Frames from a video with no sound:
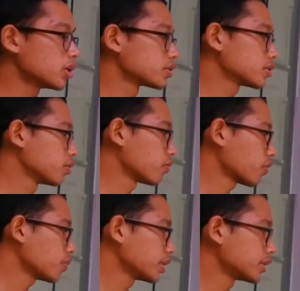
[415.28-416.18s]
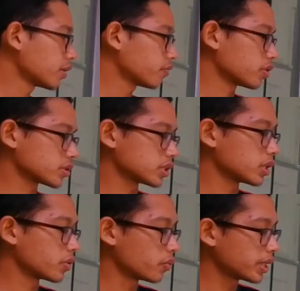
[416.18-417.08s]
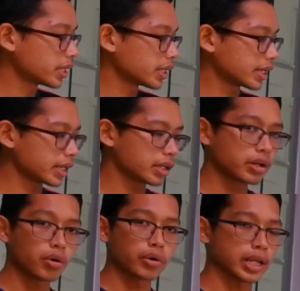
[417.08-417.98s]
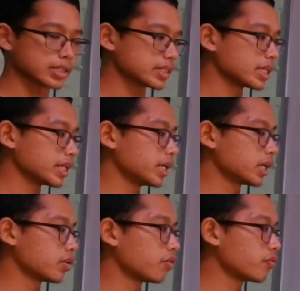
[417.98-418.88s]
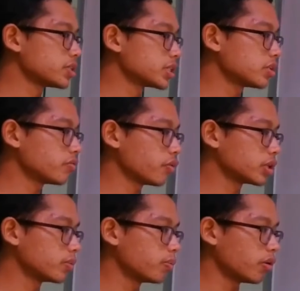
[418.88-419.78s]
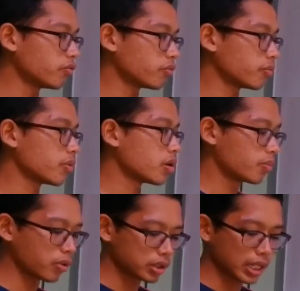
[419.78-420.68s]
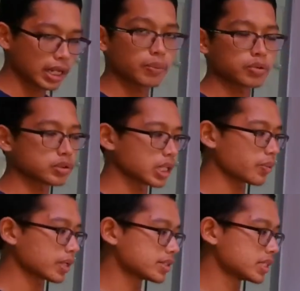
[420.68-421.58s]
So from the drag force, we know that the coefficient for the both model and prototype are